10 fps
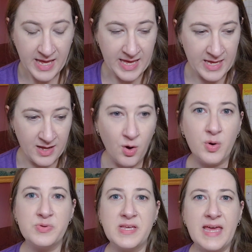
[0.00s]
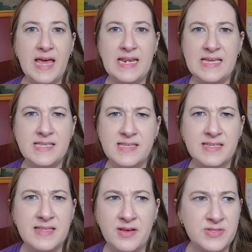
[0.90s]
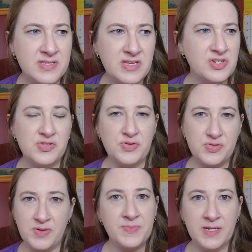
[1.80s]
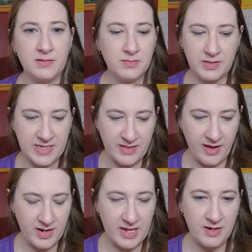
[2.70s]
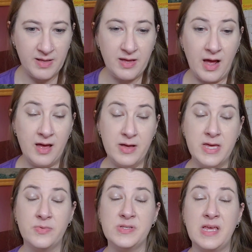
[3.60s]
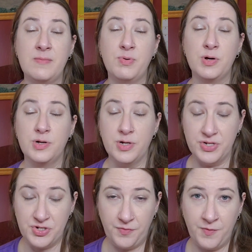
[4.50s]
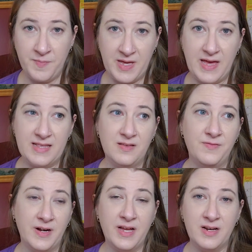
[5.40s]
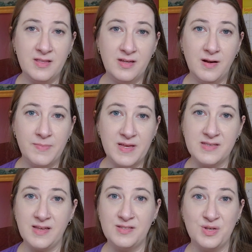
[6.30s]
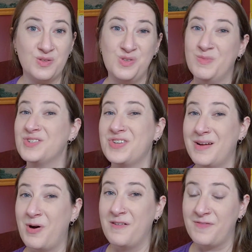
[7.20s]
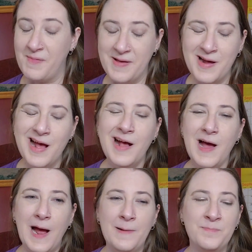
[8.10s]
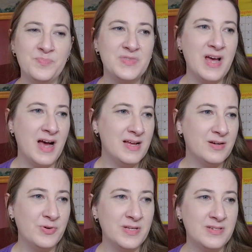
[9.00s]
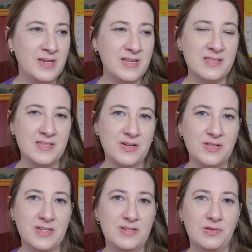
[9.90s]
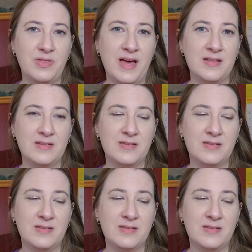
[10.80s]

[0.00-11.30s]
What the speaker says: and it was like 86,000 stitches or something like that. And it was a push for me at the very end of the year because I took too much time off from it. I'm not going to necessarily do that